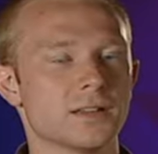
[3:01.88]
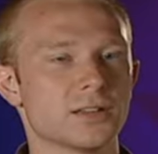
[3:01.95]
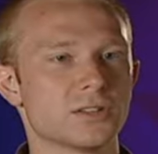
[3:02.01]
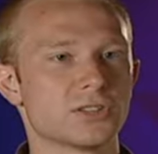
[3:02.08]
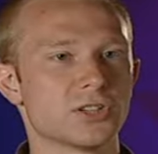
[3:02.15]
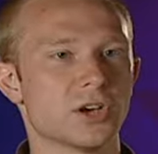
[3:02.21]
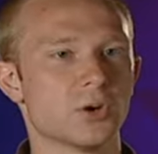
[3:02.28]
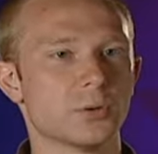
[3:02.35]

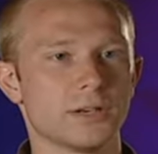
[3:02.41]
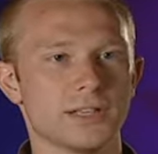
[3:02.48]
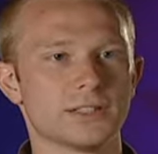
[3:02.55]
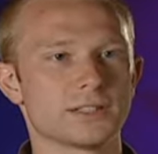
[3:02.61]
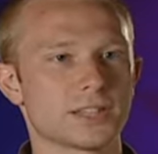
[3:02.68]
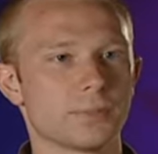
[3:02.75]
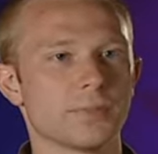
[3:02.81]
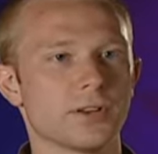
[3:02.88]
so we
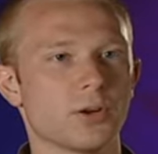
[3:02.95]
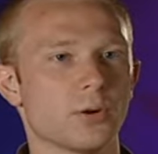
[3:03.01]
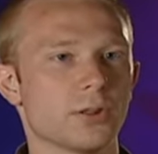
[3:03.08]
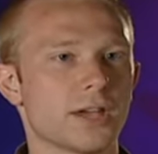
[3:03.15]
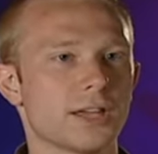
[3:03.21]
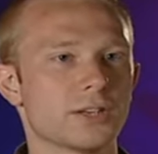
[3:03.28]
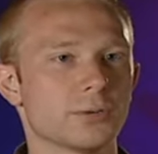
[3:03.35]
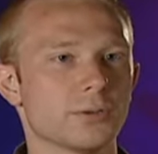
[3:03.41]
need something to hold
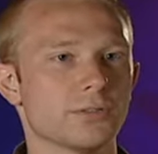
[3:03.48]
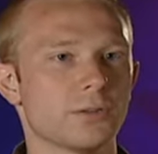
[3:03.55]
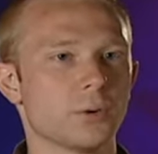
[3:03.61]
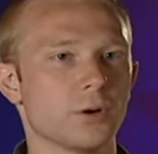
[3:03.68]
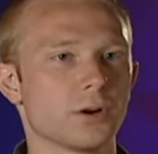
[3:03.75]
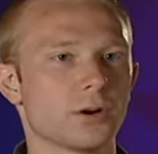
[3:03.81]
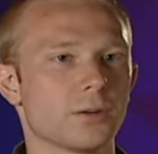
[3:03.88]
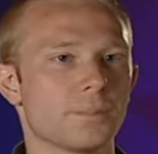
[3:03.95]
on to it
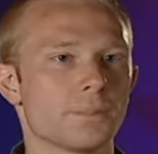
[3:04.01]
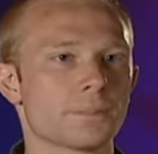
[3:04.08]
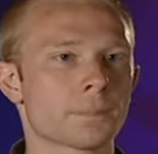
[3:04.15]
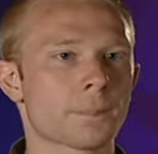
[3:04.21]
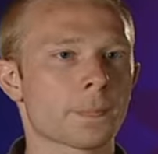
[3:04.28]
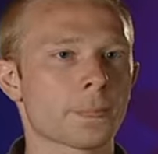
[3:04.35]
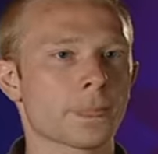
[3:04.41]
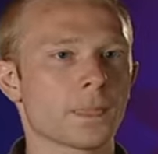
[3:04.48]
for.
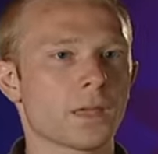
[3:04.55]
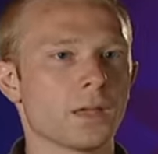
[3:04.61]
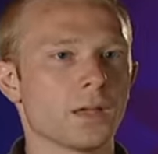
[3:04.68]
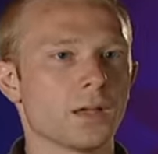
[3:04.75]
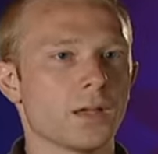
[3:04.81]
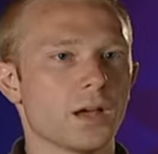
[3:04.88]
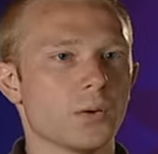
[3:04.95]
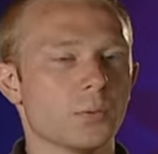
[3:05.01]

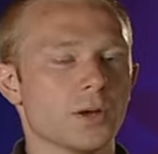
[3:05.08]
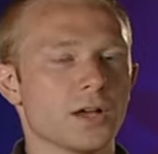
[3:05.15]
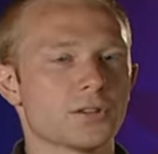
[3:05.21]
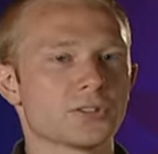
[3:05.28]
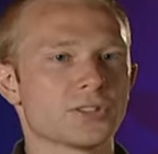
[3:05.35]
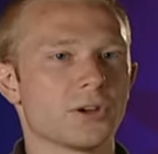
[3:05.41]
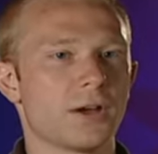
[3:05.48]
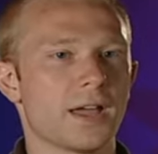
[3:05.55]
We
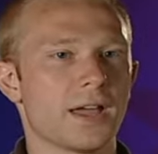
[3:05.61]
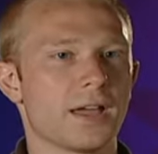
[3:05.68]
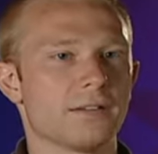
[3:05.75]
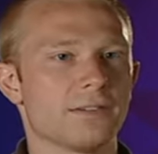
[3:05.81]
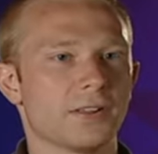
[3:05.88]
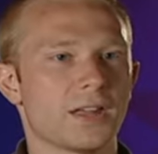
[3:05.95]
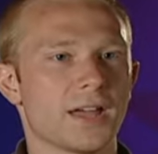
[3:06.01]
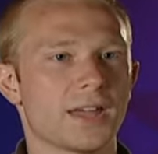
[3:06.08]
also
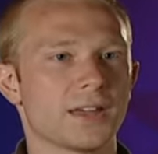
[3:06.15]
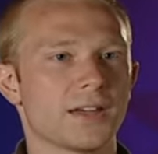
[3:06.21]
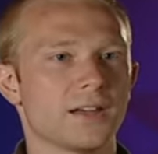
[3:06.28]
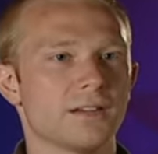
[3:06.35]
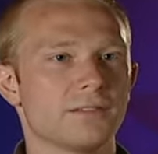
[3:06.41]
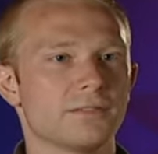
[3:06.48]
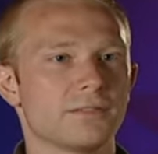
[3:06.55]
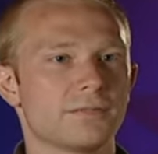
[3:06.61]
have a lot
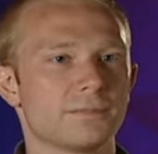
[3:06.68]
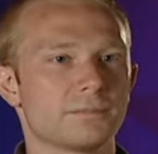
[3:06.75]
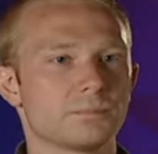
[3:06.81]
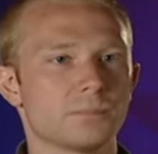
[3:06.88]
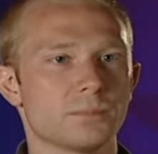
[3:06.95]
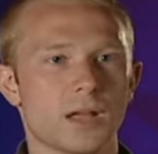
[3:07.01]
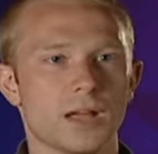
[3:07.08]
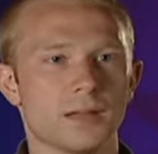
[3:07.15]
of
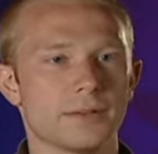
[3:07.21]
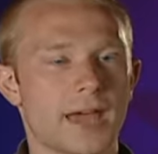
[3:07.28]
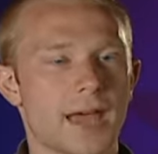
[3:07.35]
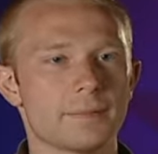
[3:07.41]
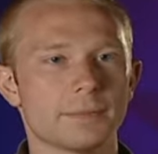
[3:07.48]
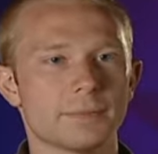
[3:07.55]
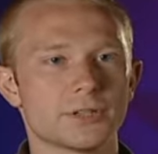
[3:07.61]
diamond